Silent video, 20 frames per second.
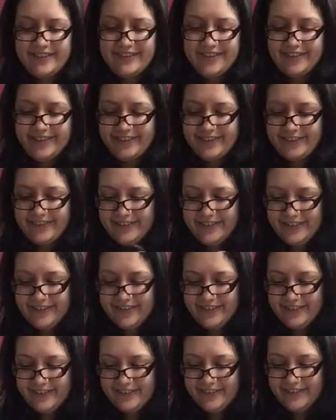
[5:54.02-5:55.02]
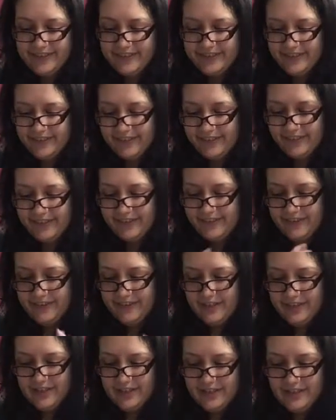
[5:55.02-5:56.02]

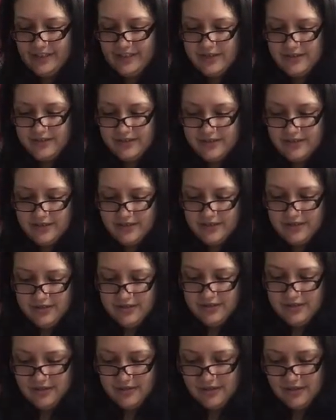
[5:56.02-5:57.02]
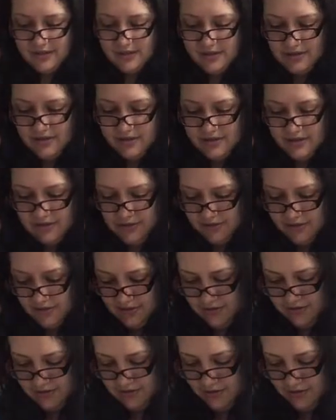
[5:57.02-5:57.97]
[no speech]